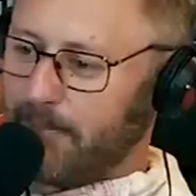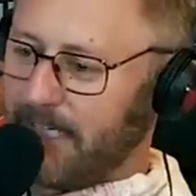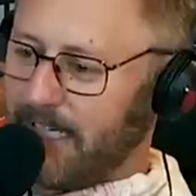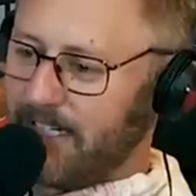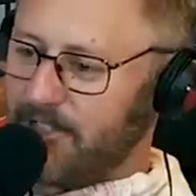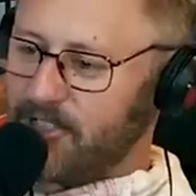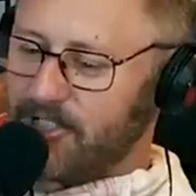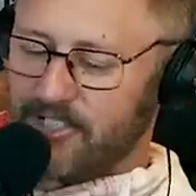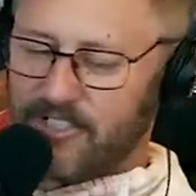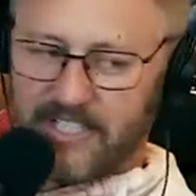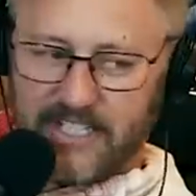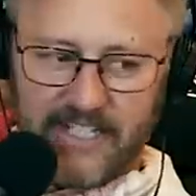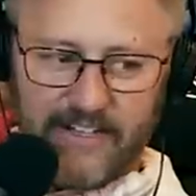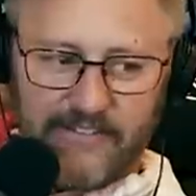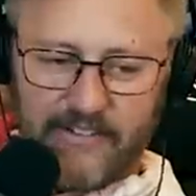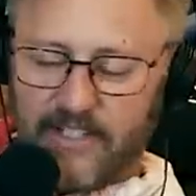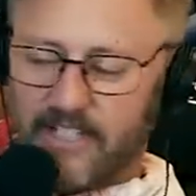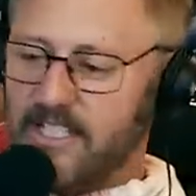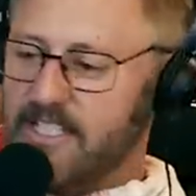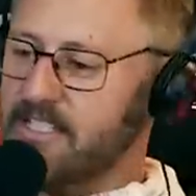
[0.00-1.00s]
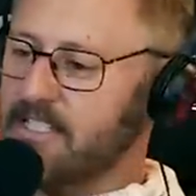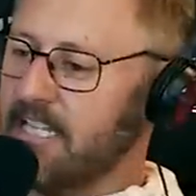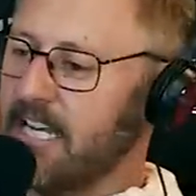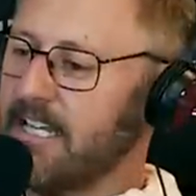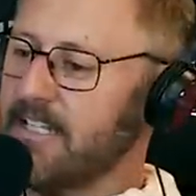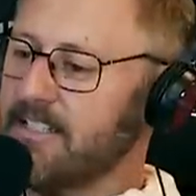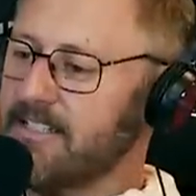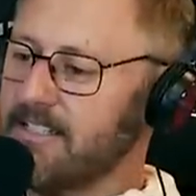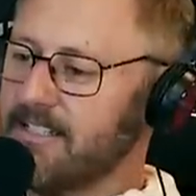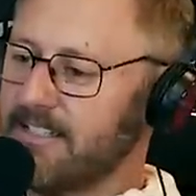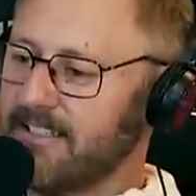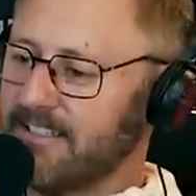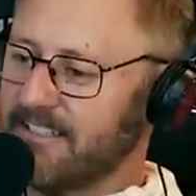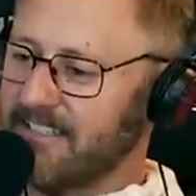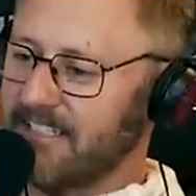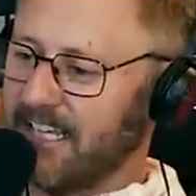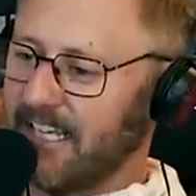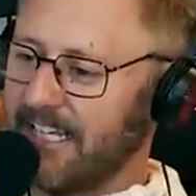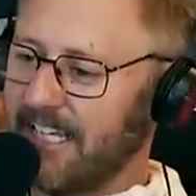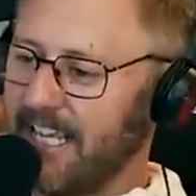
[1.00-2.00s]
bit just to give her the scent.
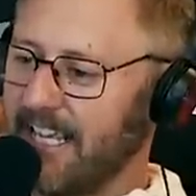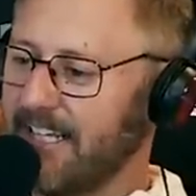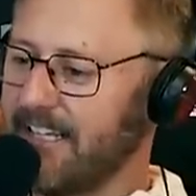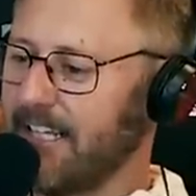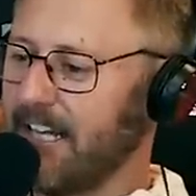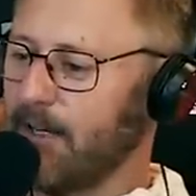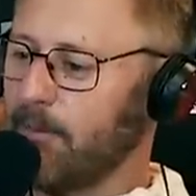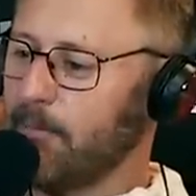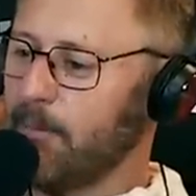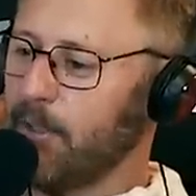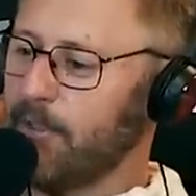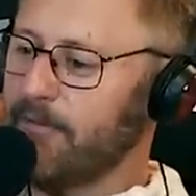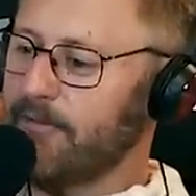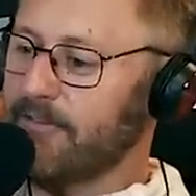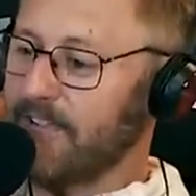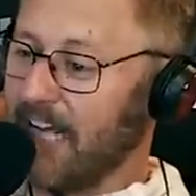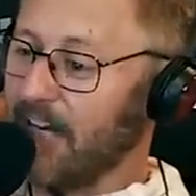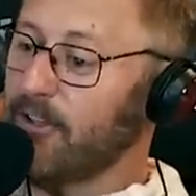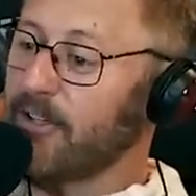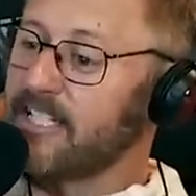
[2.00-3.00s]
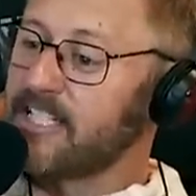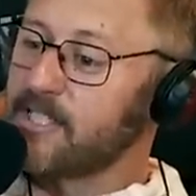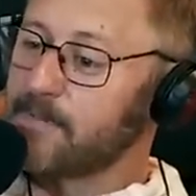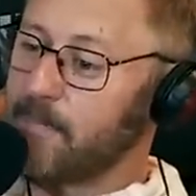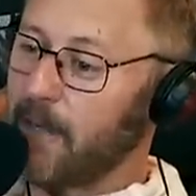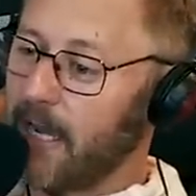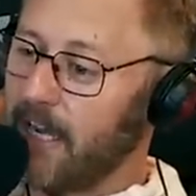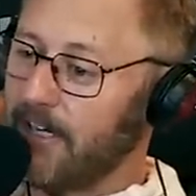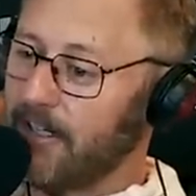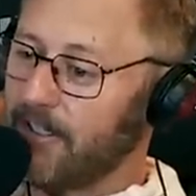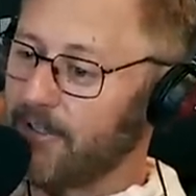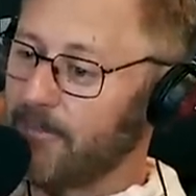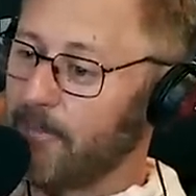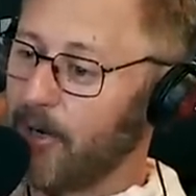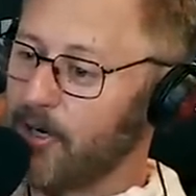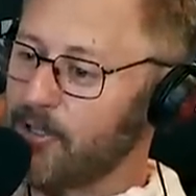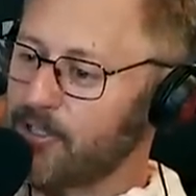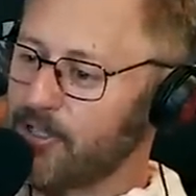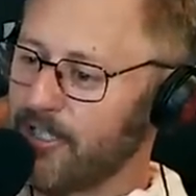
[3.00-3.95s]
To like, hey, that'll move, that'll inspire motion. Just